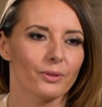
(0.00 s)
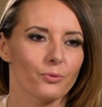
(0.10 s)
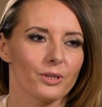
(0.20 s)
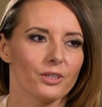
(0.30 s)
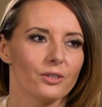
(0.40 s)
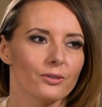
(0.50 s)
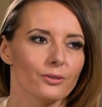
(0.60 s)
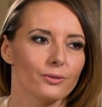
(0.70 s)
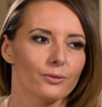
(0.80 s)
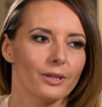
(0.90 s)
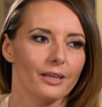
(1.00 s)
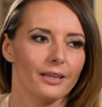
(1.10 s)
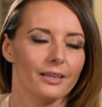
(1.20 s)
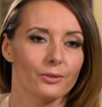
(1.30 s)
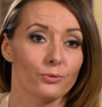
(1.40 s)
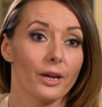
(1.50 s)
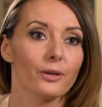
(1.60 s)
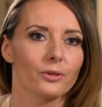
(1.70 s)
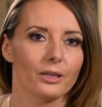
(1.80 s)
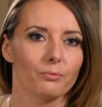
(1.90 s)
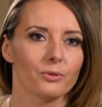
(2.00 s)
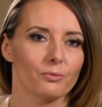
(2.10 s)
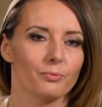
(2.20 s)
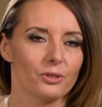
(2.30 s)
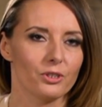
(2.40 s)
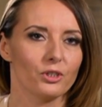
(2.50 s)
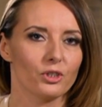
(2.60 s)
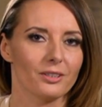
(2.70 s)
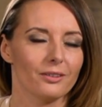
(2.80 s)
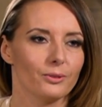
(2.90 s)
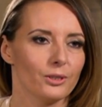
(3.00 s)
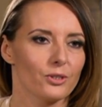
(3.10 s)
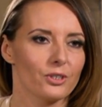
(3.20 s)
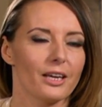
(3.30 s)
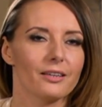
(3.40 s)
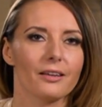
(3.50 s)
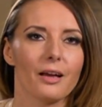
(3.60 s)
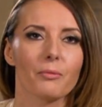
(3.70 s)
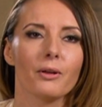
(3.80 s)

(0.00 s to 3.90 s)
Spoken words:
when you're in a regular position, when you're standing up.